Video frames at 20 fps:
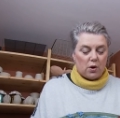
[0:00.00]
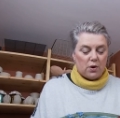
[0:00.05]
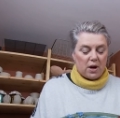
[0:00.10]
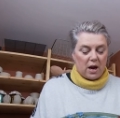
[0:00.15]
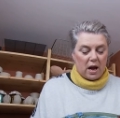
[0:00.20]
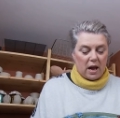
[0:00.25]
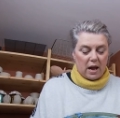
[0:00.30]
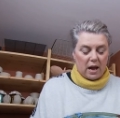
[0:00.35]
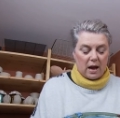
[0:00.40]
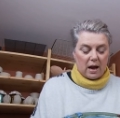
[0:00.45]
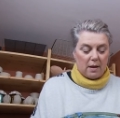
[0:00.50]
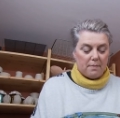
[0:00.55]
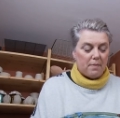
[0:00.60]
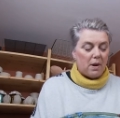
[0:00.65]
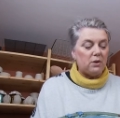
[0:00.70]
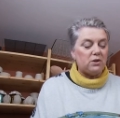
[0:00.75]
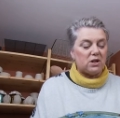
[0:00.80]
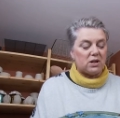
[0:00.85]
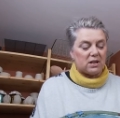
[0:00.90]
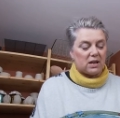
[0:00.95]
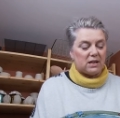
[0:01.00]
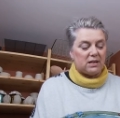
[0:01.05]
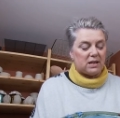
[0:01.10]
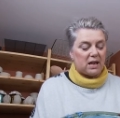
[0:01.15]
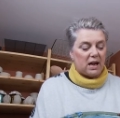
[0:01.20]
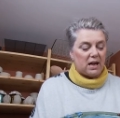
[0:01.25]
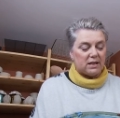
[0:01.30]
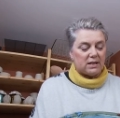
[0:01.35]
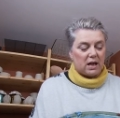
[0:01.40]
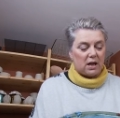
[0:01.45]
on here, most, as I
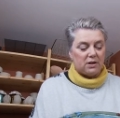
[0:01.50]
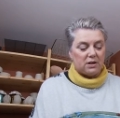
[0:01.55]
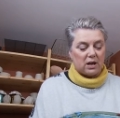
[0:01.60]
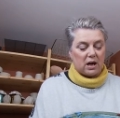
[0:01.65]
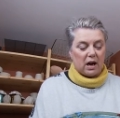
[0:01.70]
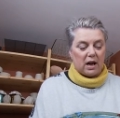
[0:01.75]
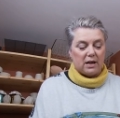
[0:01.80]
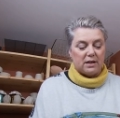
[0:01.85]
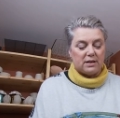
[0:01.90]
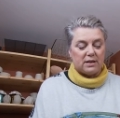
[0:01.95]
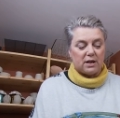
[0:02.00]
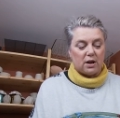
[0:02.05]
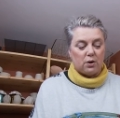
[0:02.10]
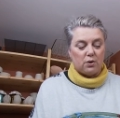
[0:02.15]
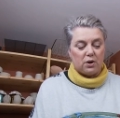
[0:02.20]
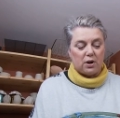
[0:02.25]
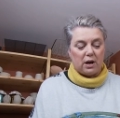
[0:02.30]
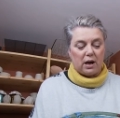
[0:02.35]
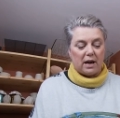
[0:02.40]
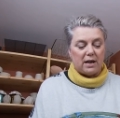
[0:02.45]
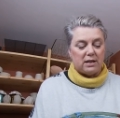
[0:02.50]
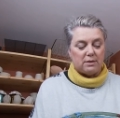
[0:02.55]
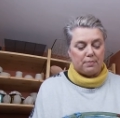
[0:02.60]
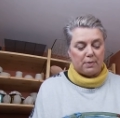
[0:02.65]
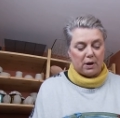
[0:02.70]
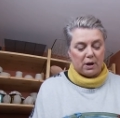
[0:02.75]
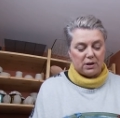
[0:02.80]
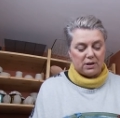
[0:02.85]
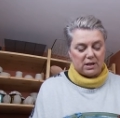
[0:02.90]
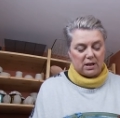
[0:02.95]
say, is underglaze. So the
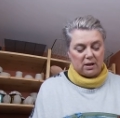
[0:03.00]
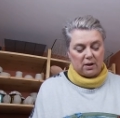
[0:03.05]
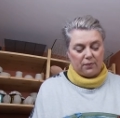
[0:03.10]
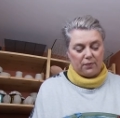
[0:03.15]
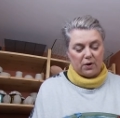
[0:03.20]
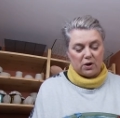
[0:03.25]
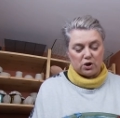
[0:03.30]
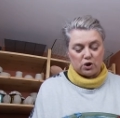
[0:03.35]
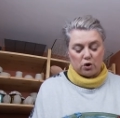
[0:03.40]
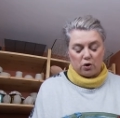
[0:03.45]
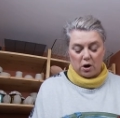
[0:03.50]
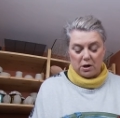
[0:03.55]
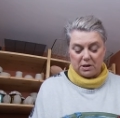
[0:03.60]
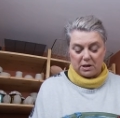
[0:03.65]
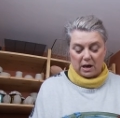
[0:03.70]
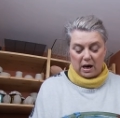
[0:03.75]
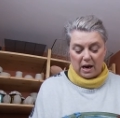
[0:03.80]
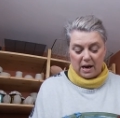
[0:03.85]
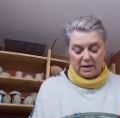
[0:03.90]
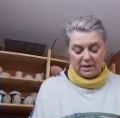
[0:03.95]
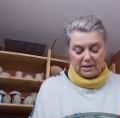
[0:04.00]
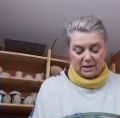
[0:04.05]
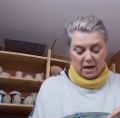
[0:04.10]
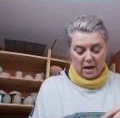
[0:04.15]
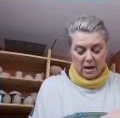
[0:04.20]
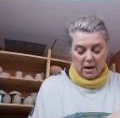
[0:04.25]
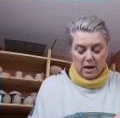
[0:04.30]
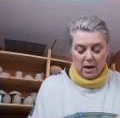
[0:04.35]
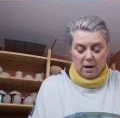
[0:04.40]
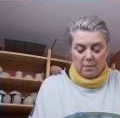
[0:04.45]
ladybirds and the fish are
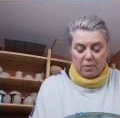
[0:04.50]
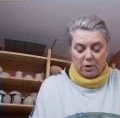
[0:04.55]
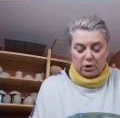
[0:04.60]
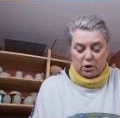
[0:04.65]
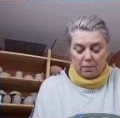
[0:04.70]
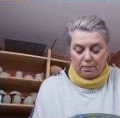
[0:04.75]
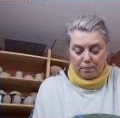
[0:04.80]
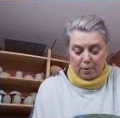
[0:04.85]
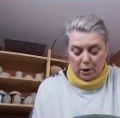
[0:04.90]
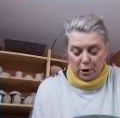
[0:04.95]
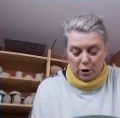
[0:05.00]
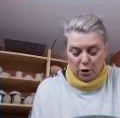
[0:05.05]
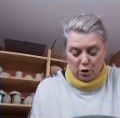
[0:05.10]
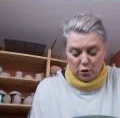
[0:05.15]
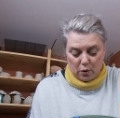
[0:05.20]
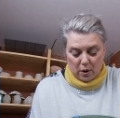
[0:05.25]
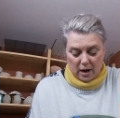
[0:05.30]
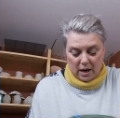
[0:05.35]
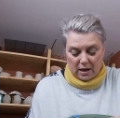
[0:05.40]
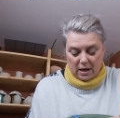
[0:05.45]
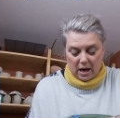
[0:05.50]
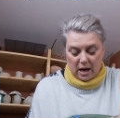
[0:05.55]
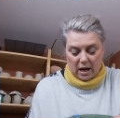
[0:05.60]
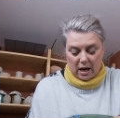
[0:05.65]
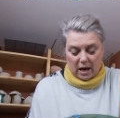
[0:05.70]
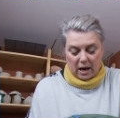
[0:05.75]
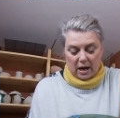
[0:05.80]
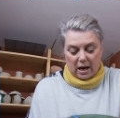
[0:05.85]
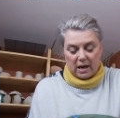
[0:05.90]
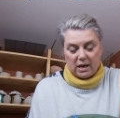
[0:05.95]
underglaze. But the blue in
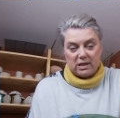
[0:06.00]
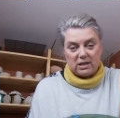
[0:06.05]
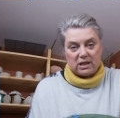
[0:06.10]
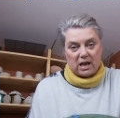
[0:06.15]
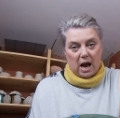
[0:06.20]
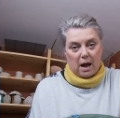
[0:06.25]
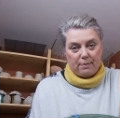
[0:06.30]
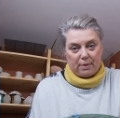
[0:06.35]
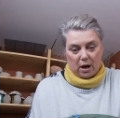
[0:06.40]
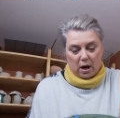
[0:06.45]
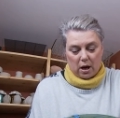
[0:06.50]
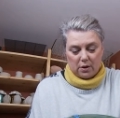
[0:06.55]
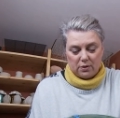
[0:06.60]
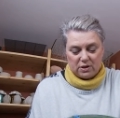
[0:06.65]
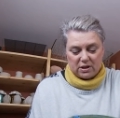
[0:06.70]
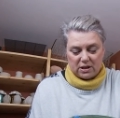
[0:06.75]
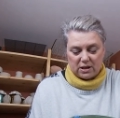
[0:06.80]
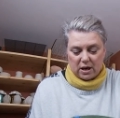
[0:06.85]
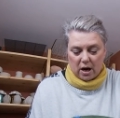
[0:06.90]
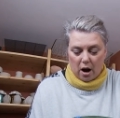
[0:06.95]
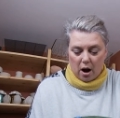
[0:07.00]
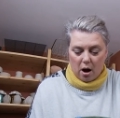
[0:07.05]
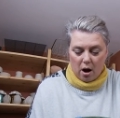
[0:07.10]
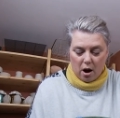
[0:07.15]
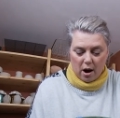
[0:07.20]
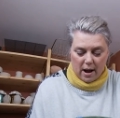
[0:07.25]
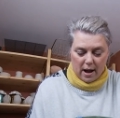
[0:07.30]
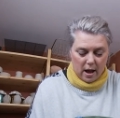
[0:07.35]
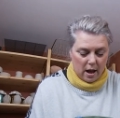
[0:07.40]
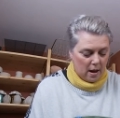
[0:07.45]
here is Amaco
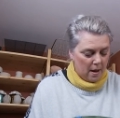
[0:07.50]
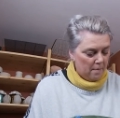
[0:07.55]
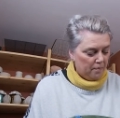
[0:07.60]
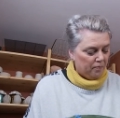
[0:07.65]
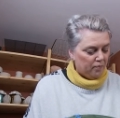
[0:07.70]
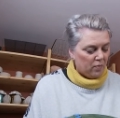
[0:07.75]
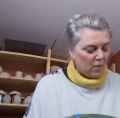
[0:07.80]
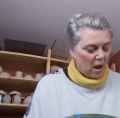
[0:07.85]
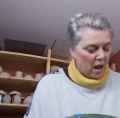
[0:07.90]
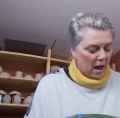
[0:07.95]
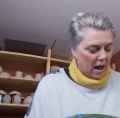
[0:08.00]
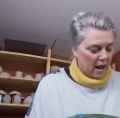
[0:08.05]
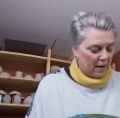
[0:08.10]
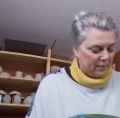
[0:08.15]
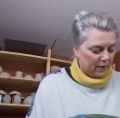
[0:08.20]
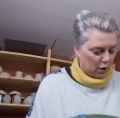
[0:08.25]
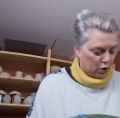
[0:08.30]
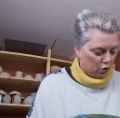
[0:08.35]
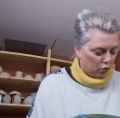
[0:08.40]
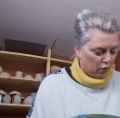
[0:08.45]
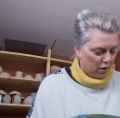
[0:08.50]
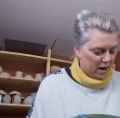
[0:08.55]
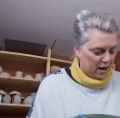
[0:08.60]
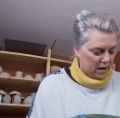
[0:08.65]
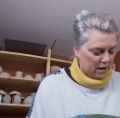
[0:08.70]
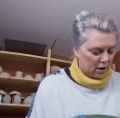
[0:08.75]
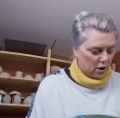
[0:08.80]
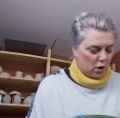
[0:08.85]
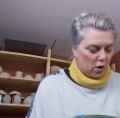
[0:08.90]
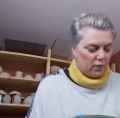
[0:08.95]
Sky. And the
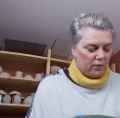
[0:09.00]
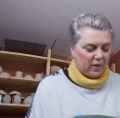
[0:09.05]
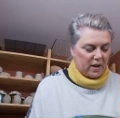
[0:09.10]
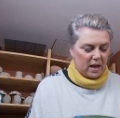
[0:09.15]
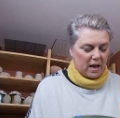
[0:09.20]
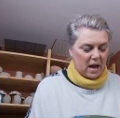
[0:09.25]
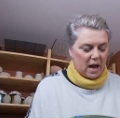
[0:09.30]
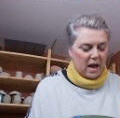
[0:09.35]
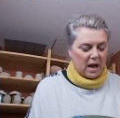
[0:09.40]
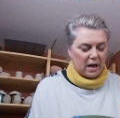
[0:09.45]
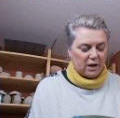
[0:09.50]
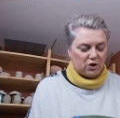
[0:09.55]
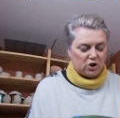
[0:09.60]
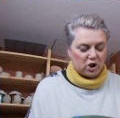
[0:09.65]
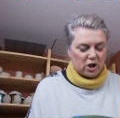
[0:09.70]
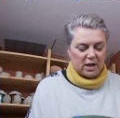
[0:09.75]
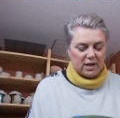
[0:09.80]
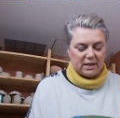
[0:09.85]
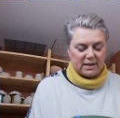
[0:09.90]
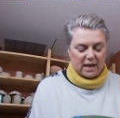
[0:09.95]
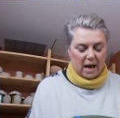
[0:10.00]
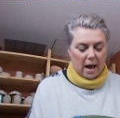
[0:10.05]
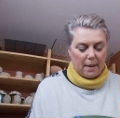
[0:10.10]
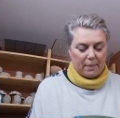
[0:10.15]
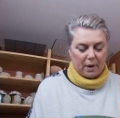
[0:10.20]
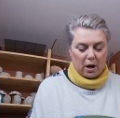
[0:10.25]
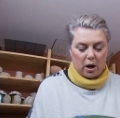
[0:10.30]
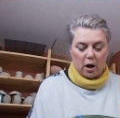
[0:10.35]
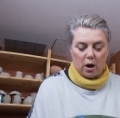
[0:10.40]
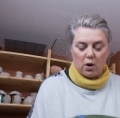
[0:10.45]
green on the edge is
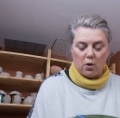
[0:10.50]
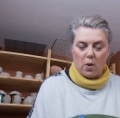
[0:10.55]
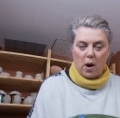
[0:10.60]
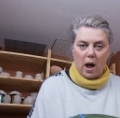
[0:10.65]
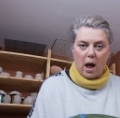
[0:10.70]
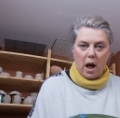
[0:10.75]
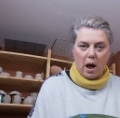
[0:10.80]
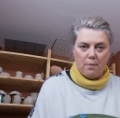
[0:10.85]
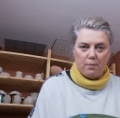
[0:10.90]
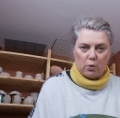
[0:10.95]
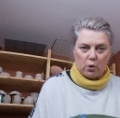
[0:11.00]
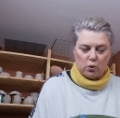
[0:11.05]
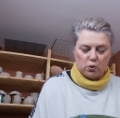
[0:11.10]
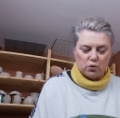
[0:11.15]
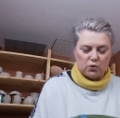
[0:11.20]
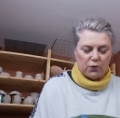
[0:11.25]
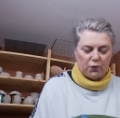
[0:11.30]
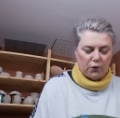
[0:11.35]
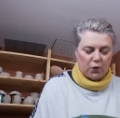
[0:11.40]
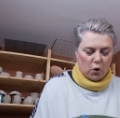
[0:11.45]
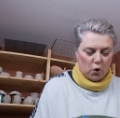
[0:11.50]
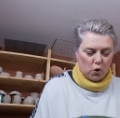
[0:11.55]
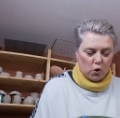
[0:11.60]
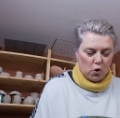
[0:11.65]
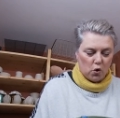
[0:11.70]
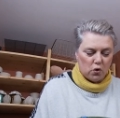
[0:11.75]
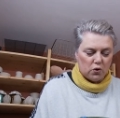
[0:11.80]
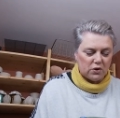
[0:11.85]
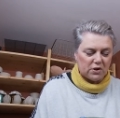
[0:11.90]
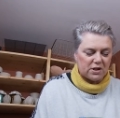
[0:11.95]
Amaco Emerald
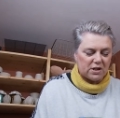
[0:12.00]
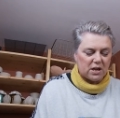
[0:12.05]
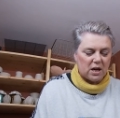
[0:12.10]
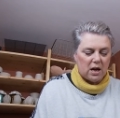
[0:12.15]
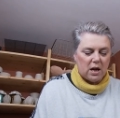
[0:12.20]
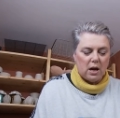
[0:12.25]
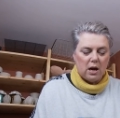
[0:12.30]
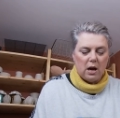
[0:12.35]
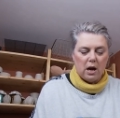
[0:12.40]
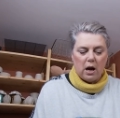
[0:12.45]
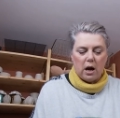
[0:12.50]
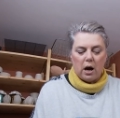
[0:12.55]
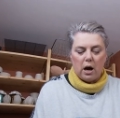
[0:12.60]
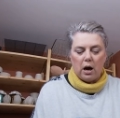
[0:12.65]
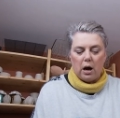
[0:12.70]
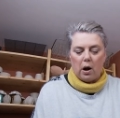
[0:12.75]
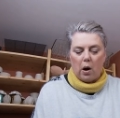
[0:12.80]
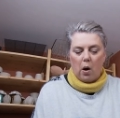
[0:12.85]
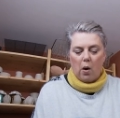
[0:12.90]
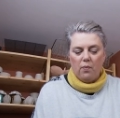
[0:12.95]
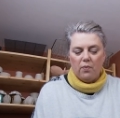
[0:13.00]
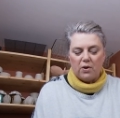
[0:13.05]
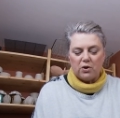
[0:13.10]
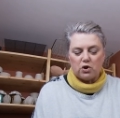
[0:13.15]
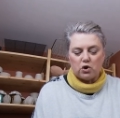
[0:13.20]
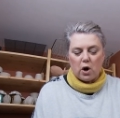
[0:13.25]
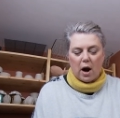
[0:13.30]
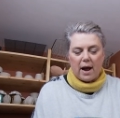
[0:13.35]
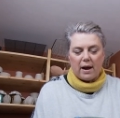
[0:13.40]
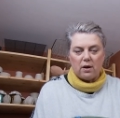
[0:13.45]
Falls. On the
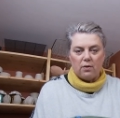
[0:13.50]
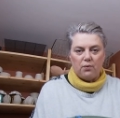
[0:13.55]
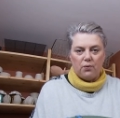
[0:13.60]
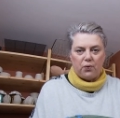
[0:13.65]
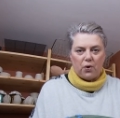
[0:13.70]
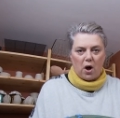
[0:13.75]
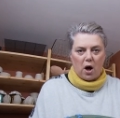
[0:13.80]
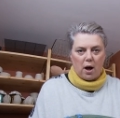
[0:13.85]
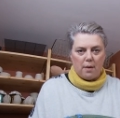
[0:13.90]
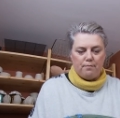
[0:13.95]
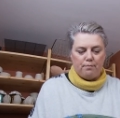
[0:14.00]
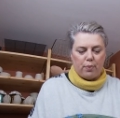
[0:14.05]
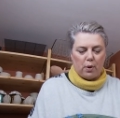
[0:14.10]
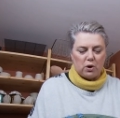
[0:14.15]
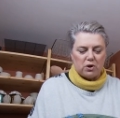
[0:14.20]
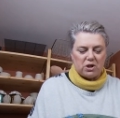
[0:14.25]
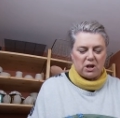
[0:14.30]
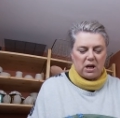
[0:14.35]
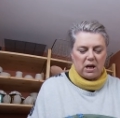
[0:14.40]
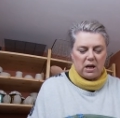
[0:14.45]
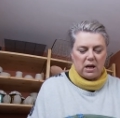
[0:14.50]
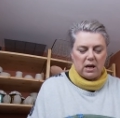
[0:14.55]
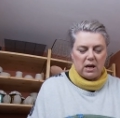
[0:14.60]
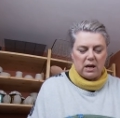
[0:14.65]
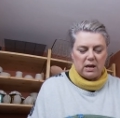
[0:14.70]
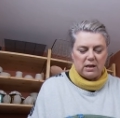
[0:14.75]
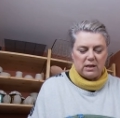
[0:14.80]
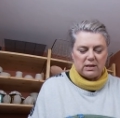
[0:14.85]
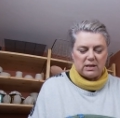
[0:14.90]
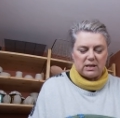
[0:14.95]
dragonfly body
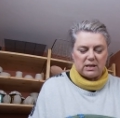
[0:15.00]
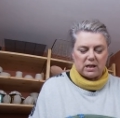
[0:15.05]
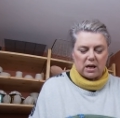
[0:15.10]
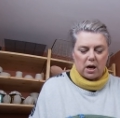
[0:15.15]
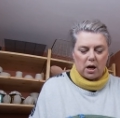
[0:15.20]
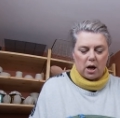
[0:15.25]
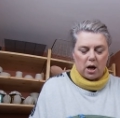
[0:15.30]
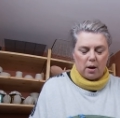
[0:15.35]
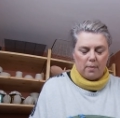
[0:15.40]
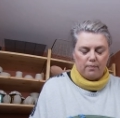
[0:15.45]
is